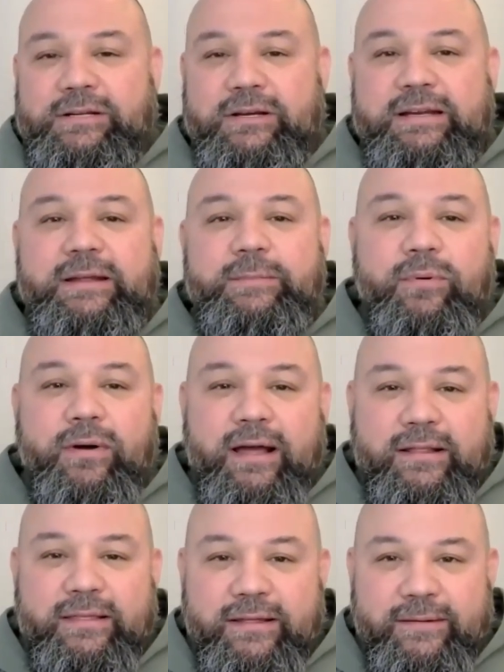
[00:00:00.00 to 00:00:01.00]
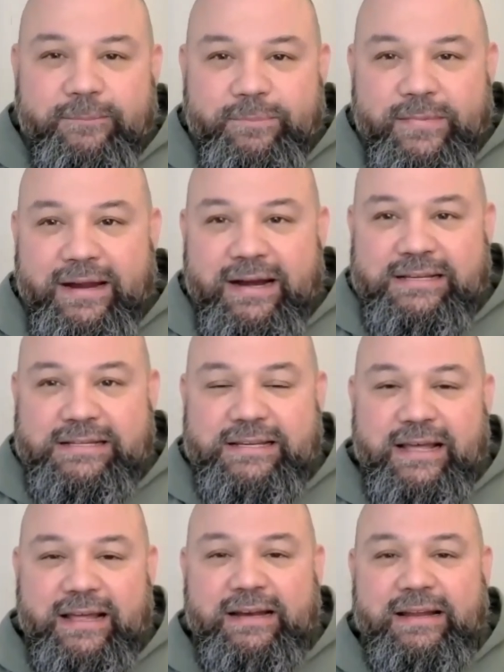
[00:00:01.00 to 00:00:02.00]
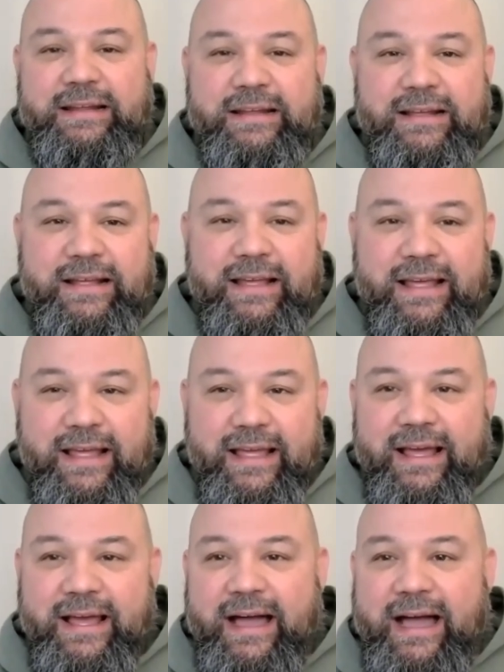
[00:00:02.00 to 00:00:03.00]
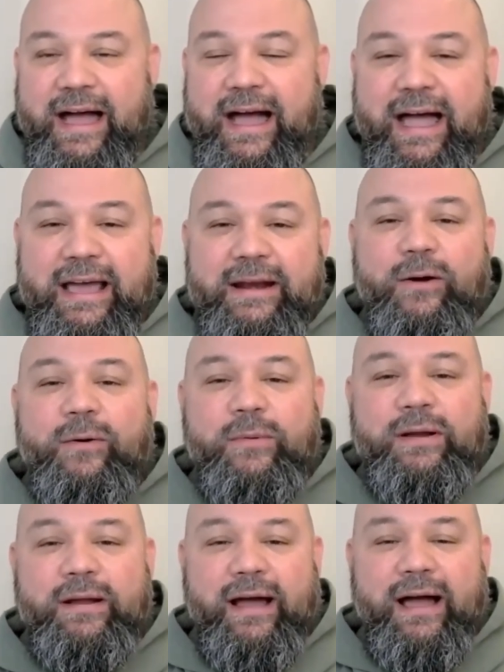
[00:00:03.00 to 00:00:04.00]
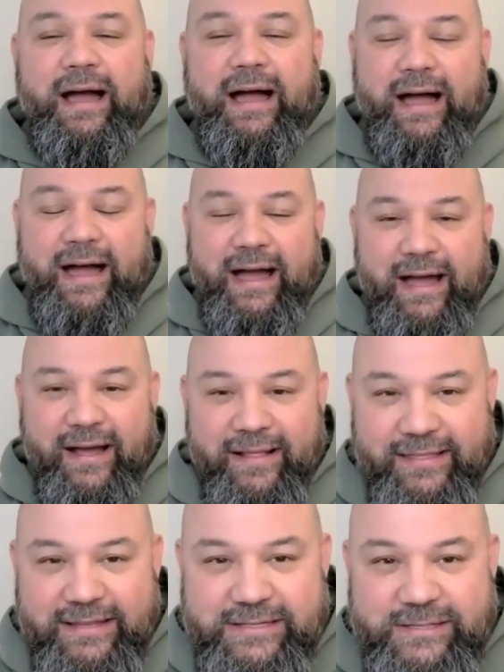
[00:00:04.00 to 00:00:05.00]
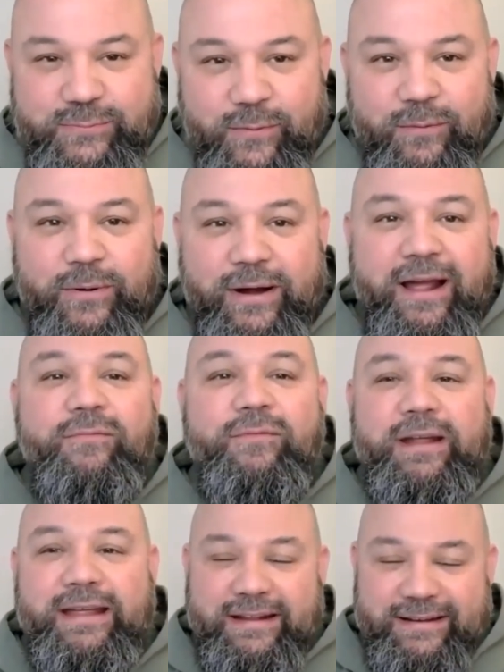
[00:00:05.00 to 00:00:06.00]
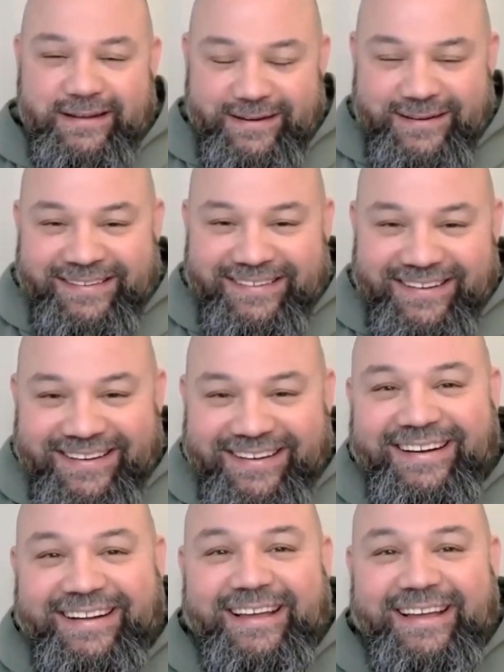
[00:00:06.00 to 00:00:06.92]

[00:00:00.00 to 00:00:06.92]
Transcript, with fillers: Took a deep breath and I said, I don't this is where recovery kicked in